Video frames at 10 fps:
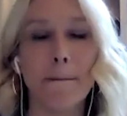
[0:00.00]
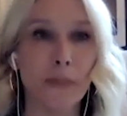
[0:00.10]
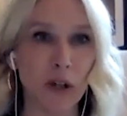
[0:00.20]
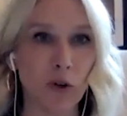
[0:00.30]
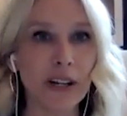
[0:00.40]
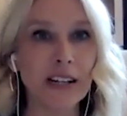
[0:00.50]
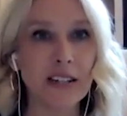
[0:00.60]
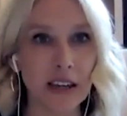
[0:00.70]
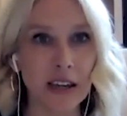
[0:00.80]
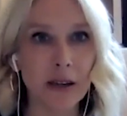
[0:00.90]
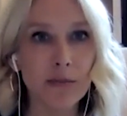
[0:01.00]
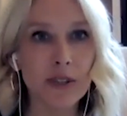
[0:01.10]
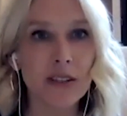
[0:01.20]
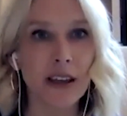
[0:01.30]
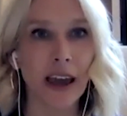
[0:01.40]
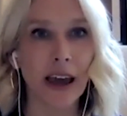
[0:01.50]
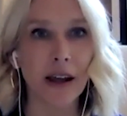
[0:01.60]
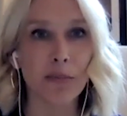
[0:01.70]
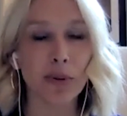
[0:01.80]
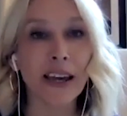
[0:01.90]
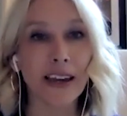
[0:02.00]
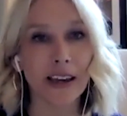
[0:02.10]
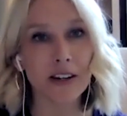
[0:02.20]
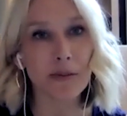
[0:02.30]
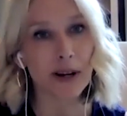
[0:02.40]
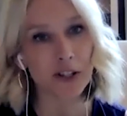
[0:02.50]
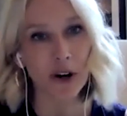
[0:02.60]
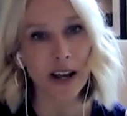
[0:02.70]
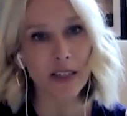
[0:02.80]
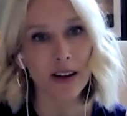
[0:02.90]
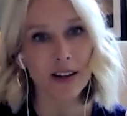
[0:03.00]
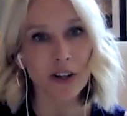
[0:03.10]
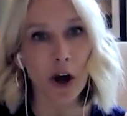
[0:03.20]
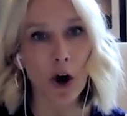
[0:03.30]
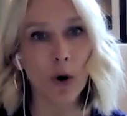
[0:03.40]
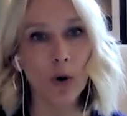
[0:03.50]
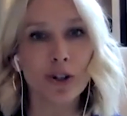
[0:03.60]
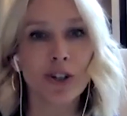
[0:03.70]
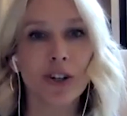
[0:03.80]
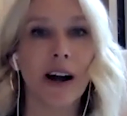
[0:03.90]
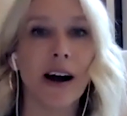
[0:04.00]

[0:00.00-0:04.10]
building teams and playing into my strength as a coach,